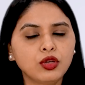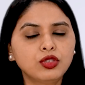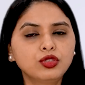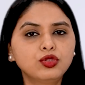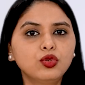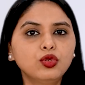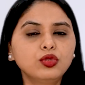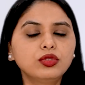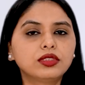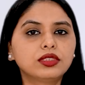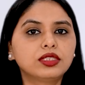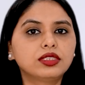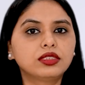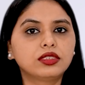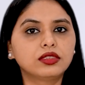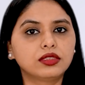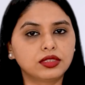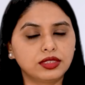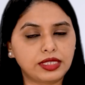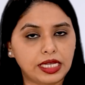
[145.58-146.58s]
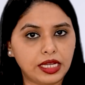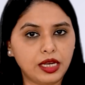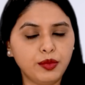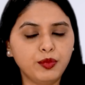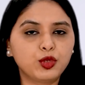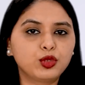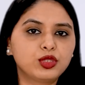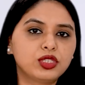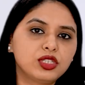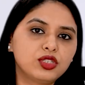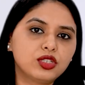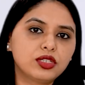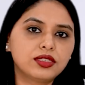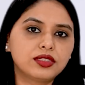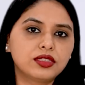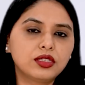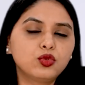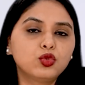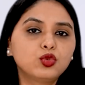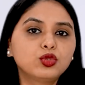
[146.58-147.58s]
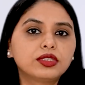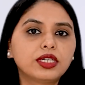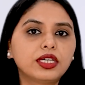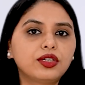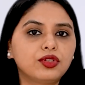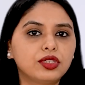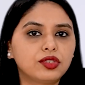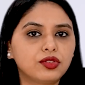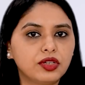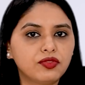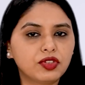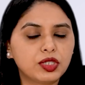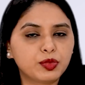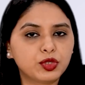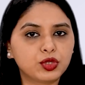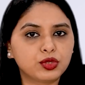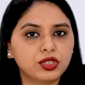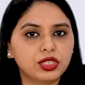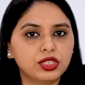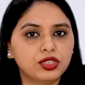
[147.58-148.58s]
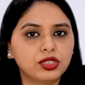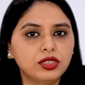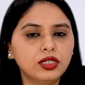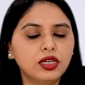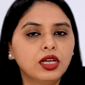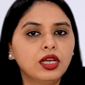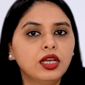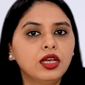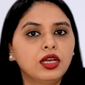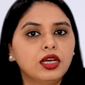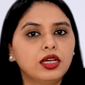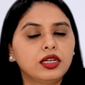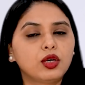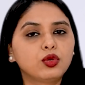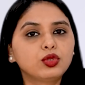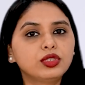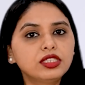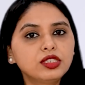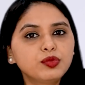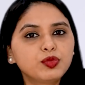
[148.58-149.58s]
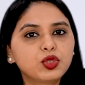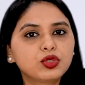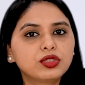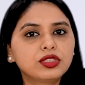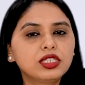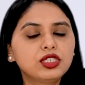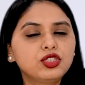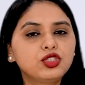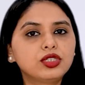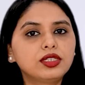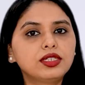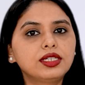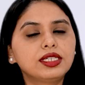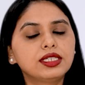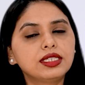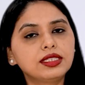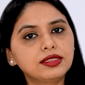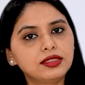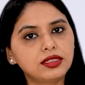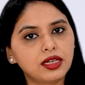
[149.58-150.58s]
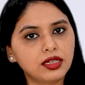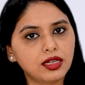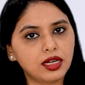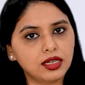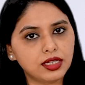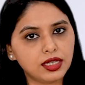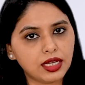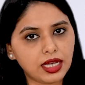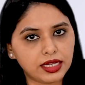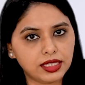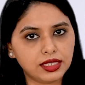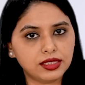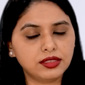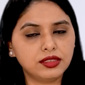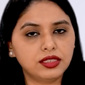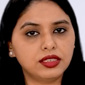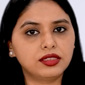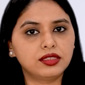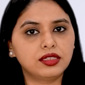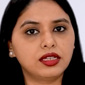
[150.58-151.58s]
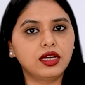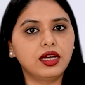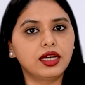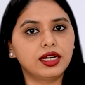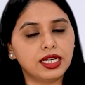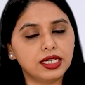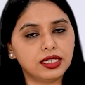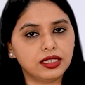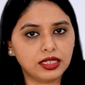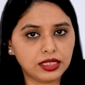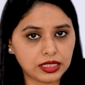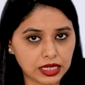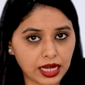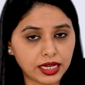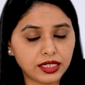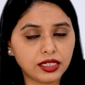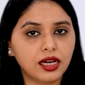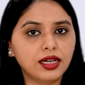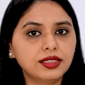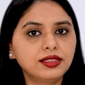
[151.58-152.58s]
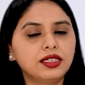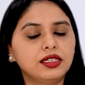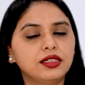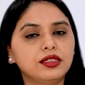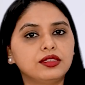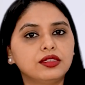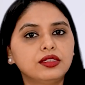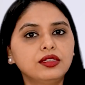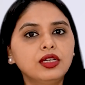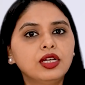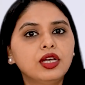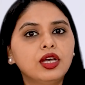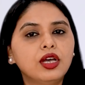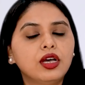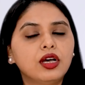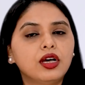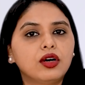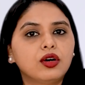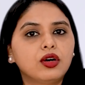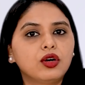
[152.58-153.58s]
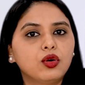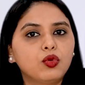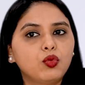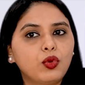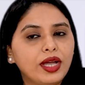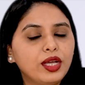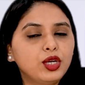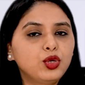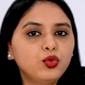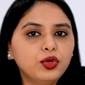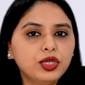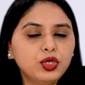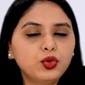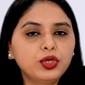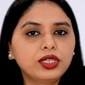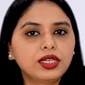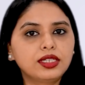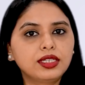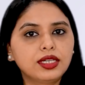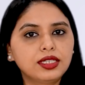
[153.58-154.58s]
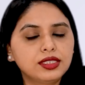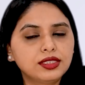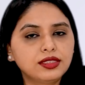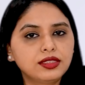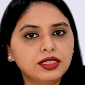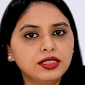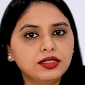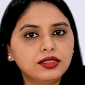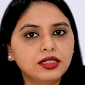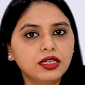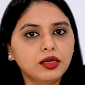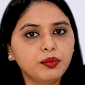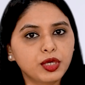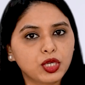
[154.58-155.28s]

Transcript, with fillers: So the th uh, second procedure is the oocyte retrieval procedure. Now this procedure is done under anesthesia at, in, at our center. Uh, why do we do it under anesthesia?